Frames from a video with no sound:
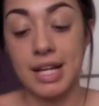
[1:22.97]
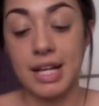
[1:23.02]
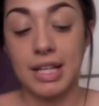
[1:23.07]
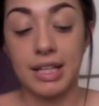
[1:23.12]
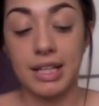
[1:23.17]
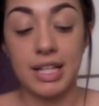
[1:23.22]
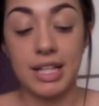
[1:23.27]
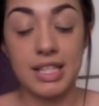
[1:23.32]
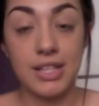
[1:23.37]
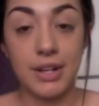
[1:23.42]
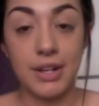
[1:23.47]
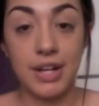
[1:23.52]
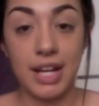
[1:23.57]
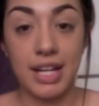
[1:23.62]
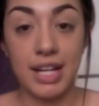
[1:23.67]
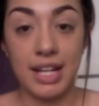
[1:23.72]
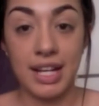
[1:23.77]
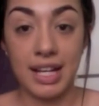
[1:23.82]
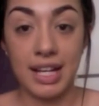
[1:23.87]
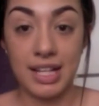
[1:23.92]
let's go
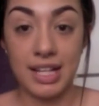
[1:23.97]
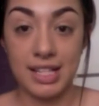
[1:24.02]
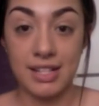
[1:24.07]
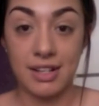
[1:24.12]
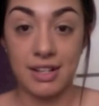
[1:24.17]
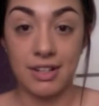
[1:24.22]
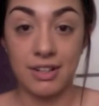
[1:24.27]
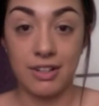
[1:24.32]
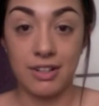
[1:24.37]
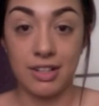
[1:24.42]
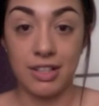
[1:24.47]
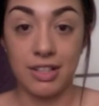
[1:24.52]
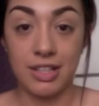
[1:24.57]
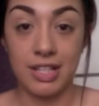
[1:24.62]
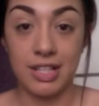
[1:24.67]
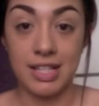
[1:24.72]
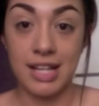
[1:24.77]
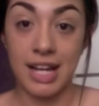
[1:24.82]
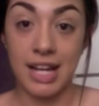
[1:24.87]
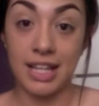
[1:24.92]
ahead and get started on
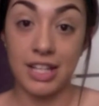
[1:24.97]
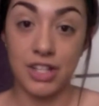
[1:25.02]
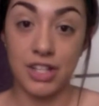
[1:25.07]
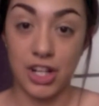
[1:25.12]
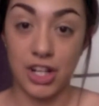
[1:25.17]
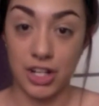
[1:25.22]
this Kylie Jenner